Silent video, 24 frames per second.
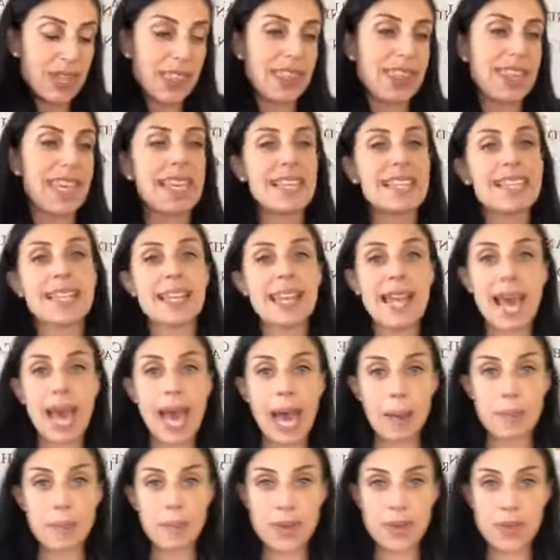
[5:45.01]
things that
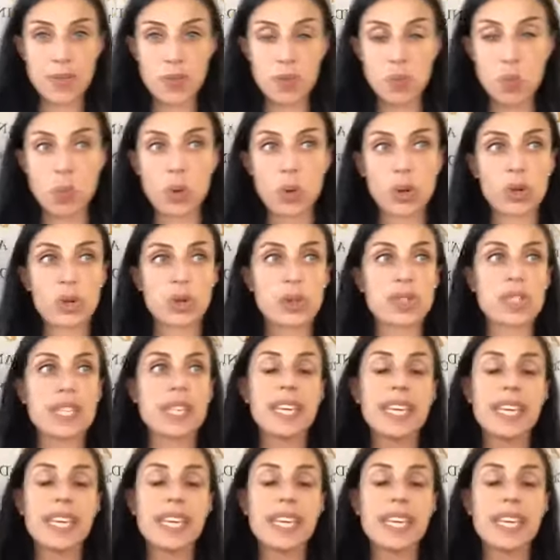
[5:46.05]
happen in the world,